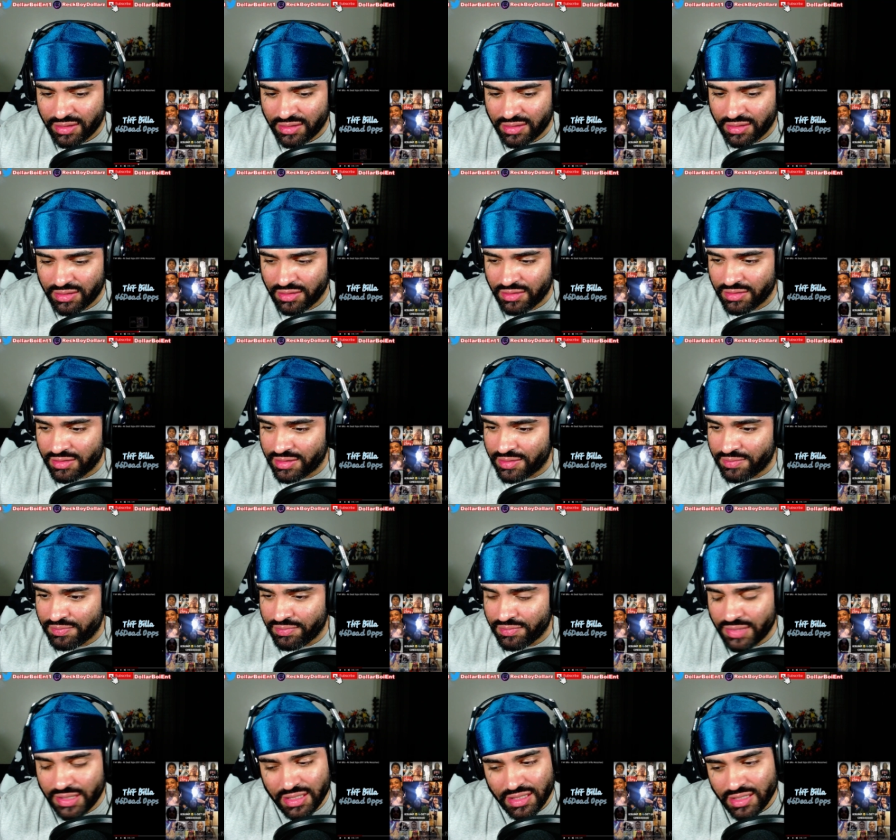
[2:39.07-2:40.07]
You
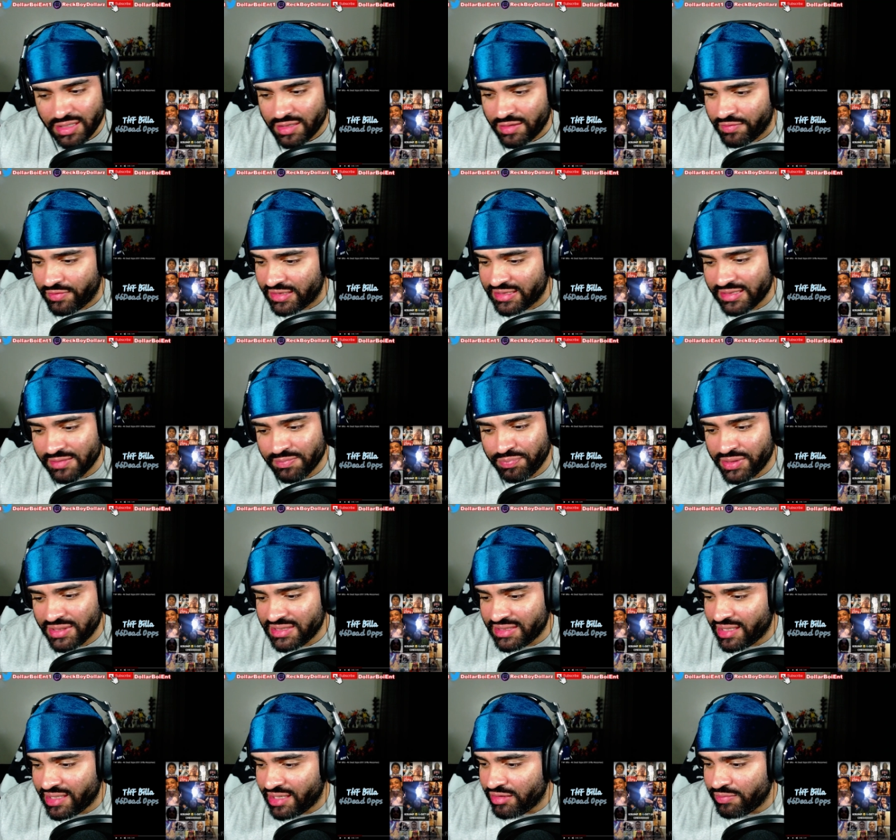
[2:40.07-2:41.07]
know, rest in peace
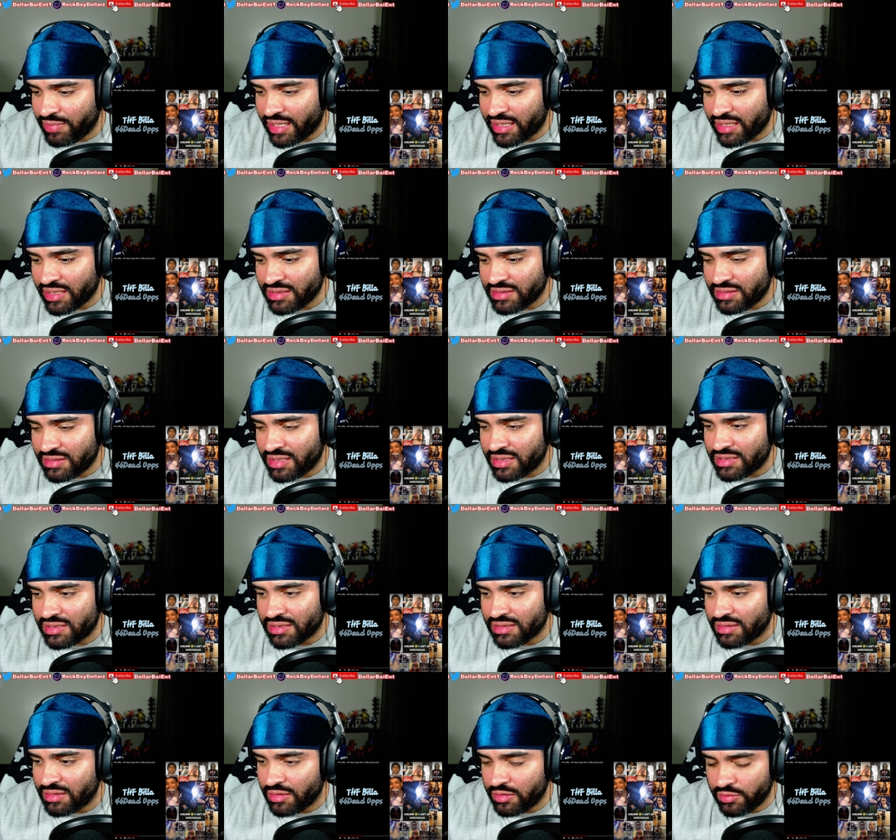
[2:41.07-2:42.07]
to everybody he's
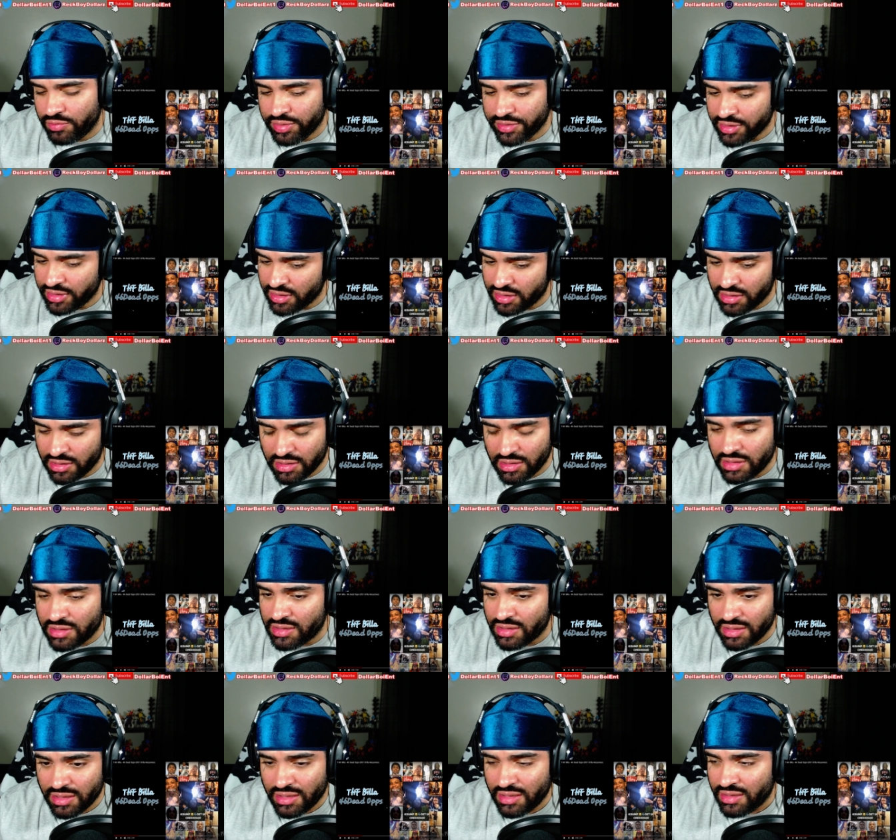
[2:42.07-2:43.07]
dissing, though, but this,
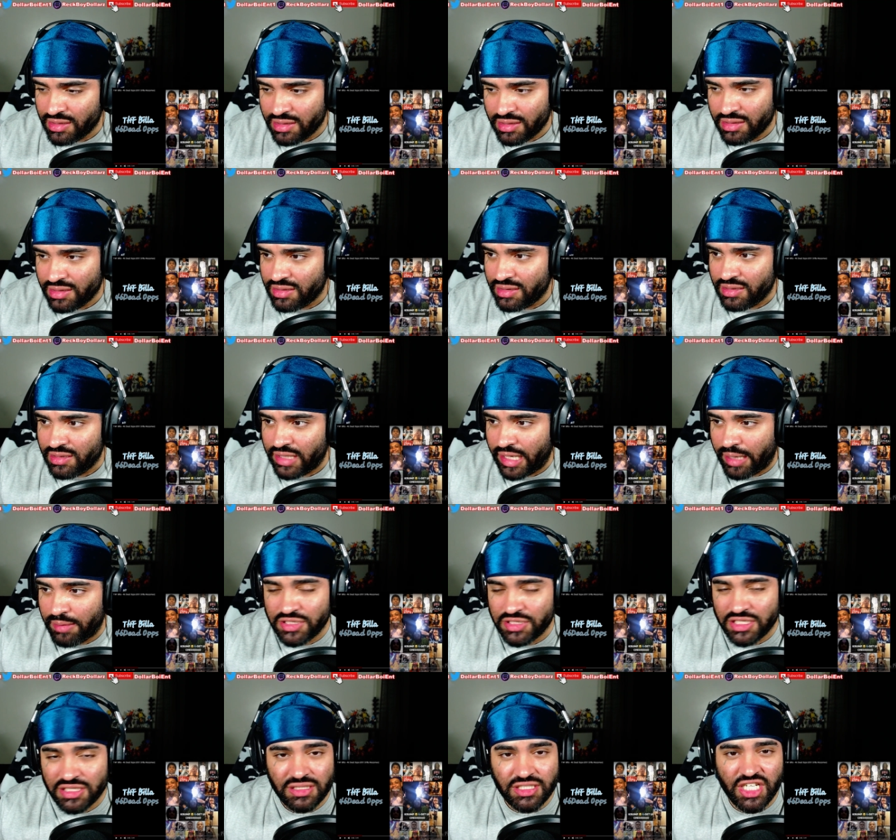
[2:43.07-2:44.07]
I'm
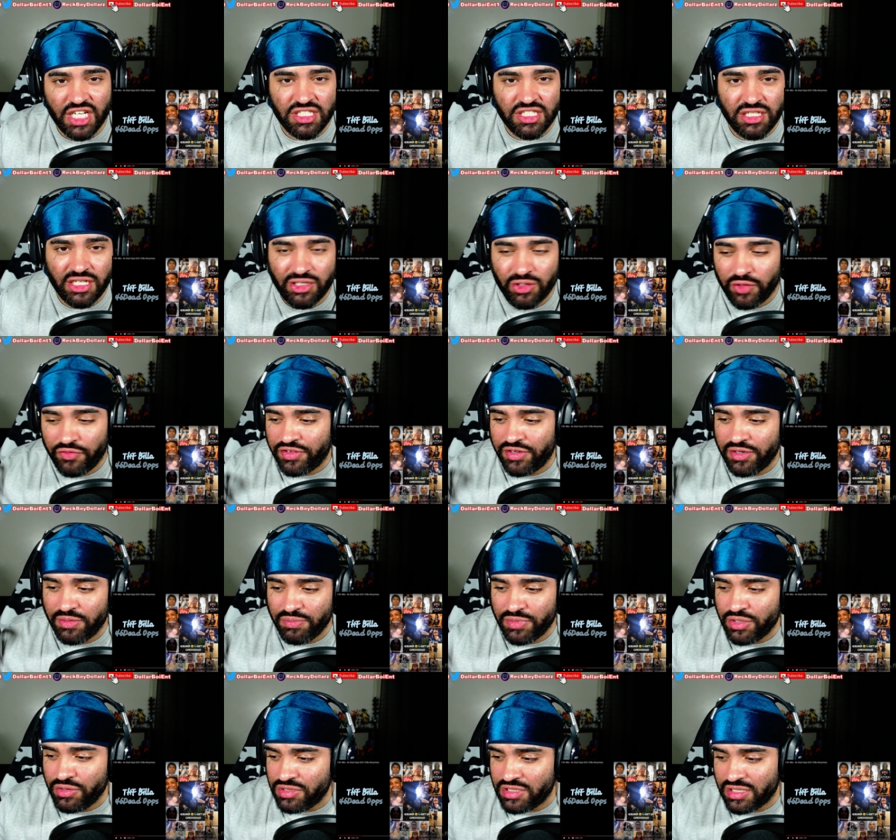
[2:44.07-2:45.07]
just judging it off of the
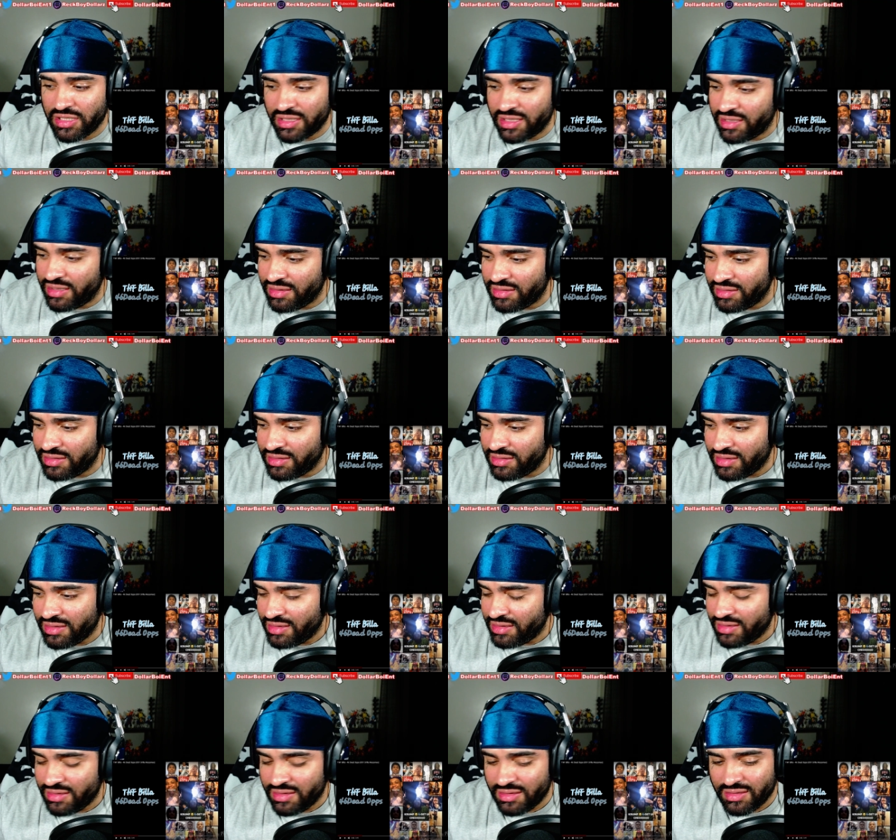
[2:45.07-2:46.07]
music and
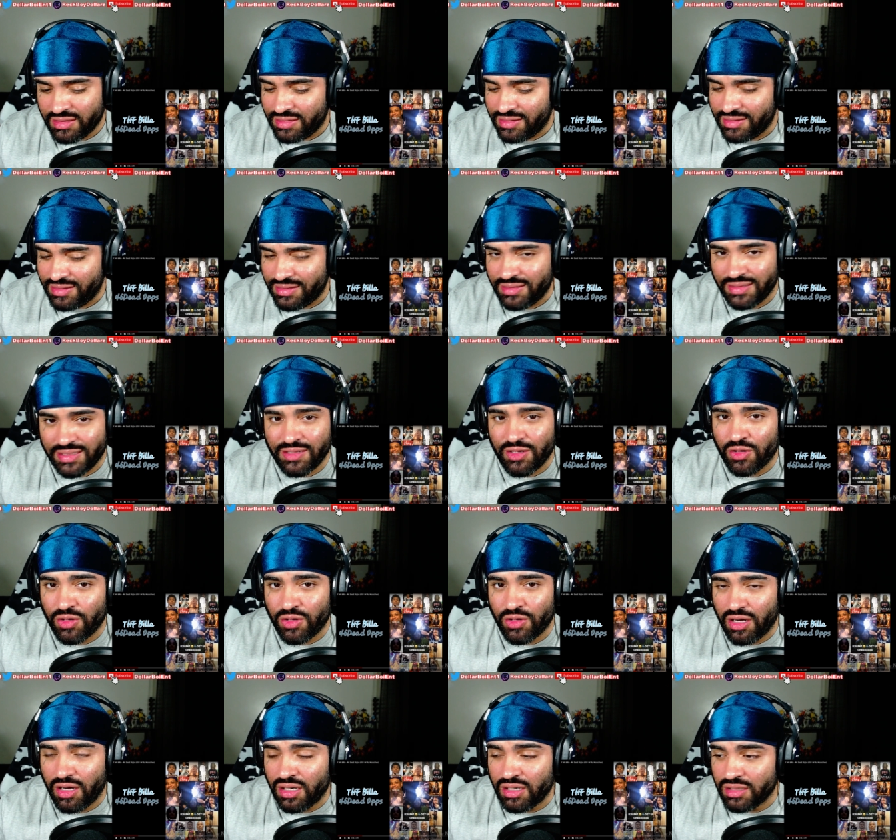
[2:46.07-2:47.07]
he
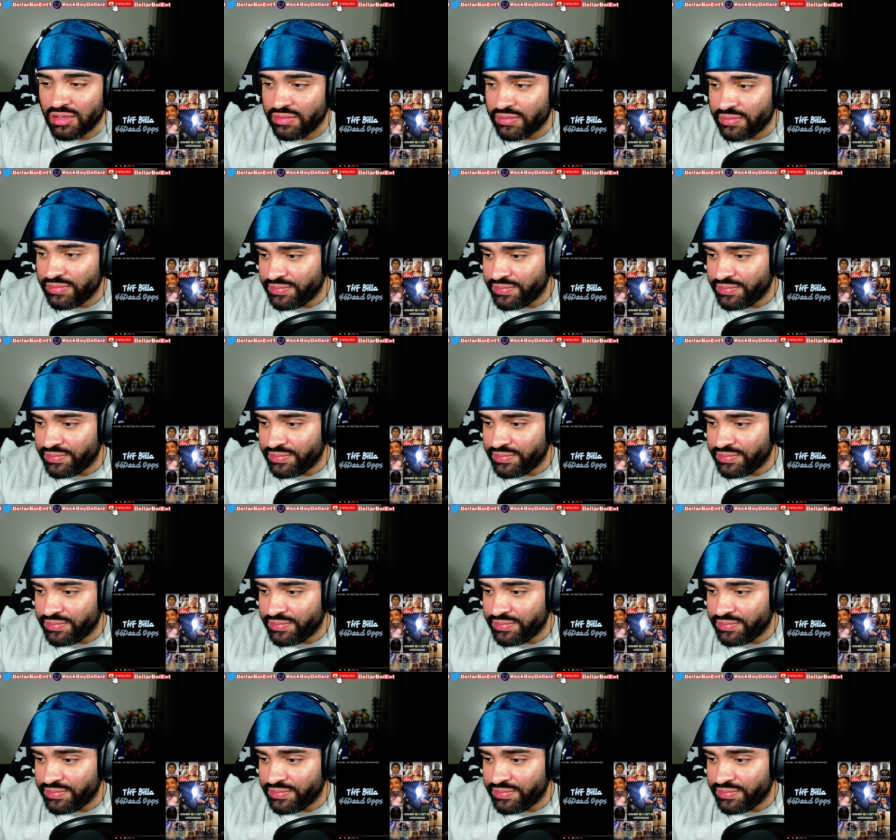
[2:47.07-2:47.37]
going hard.